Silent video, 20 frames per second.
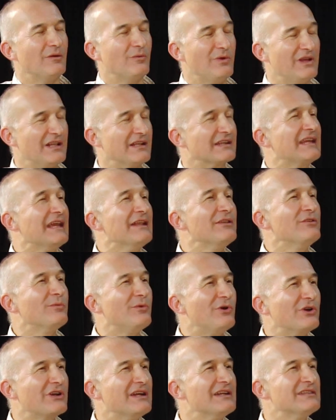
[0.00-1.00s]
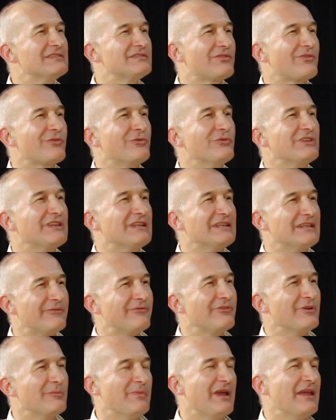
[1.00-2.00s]
Well, can you walk us through the
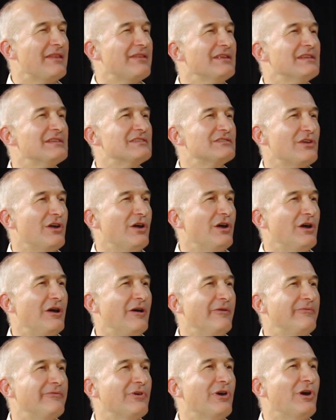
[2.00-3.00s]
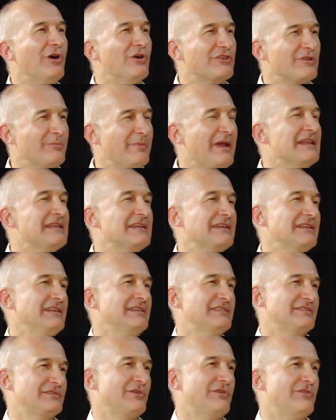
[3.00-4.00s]
different methods of
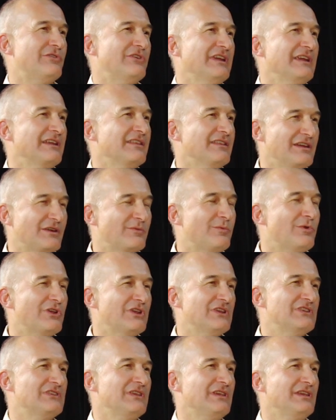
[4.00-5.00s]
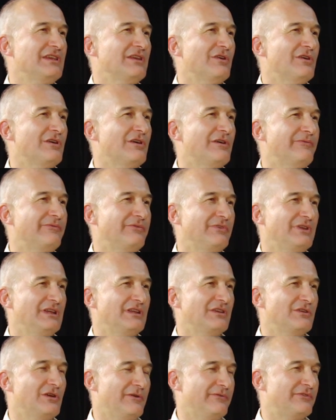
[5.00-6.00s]
automatically scoring the quality of,
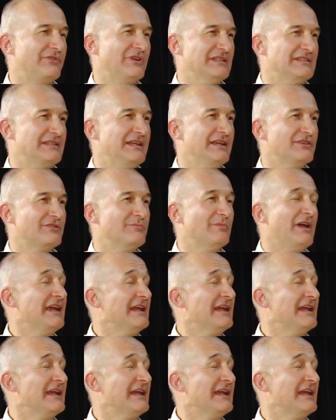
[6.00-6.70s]
uh, of translation?